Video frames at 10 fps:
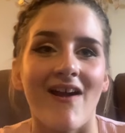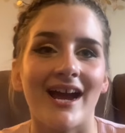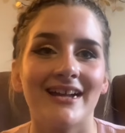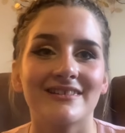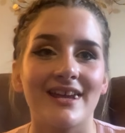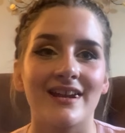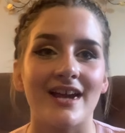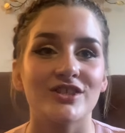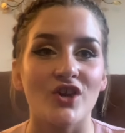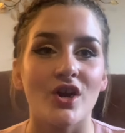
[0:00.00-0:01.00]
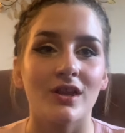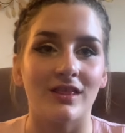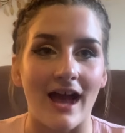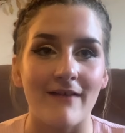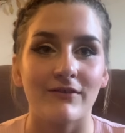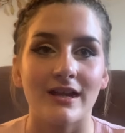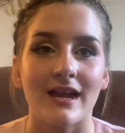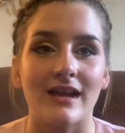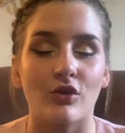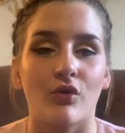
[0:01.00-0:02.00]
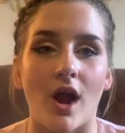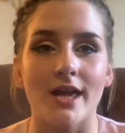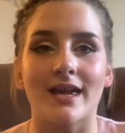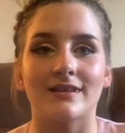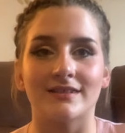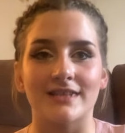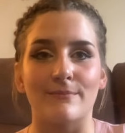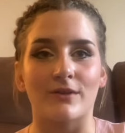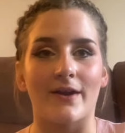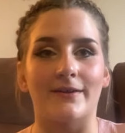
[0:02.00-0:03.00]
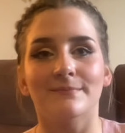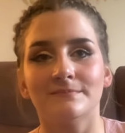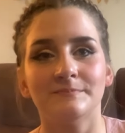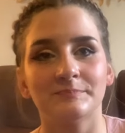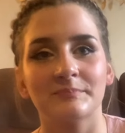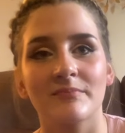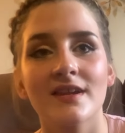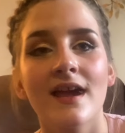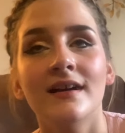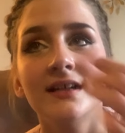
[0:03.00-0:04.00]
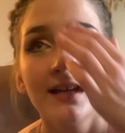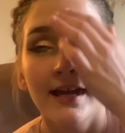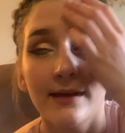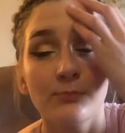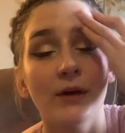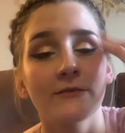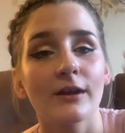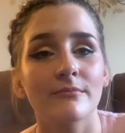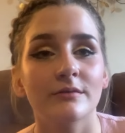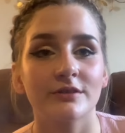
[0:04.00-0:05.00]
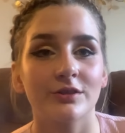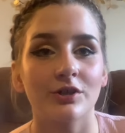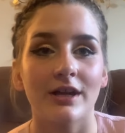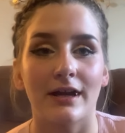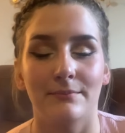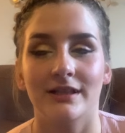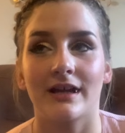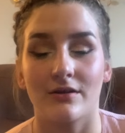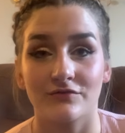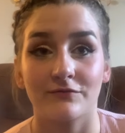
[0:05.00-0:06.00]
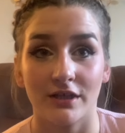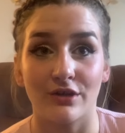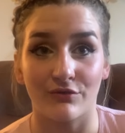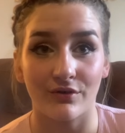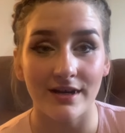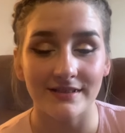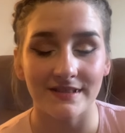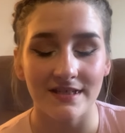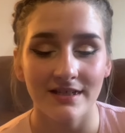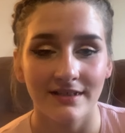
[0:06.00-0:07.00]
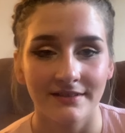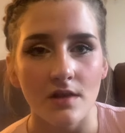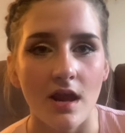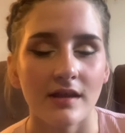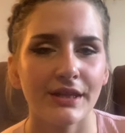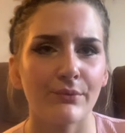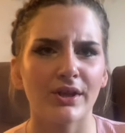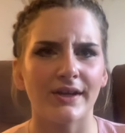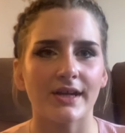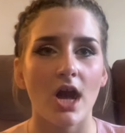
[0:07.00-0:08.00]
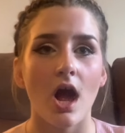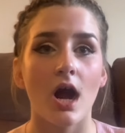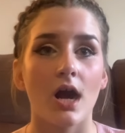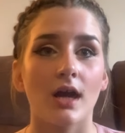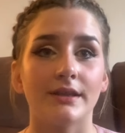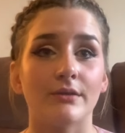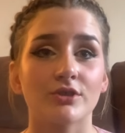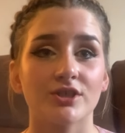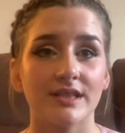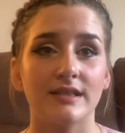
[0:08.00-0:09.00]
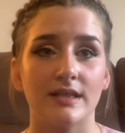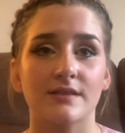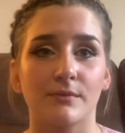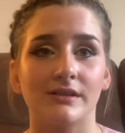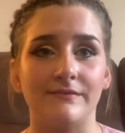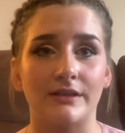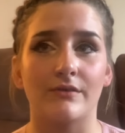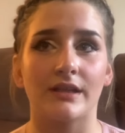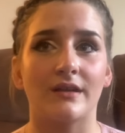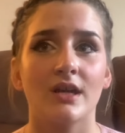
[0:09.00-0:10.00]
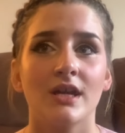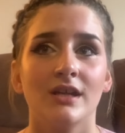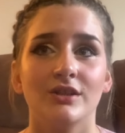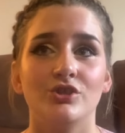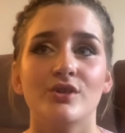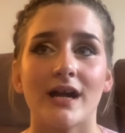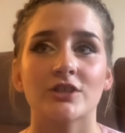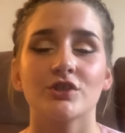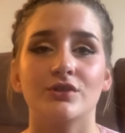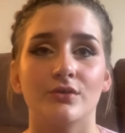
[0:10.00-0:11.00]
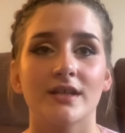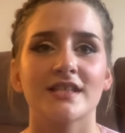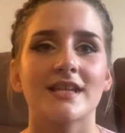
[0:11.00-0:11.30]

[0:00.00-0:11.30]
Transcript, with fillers: and then I started laughing and crying at the same time. And my family was looking at me like I was freaking crazy. They were like, they were just in disbelief. They were like, did you actually do this?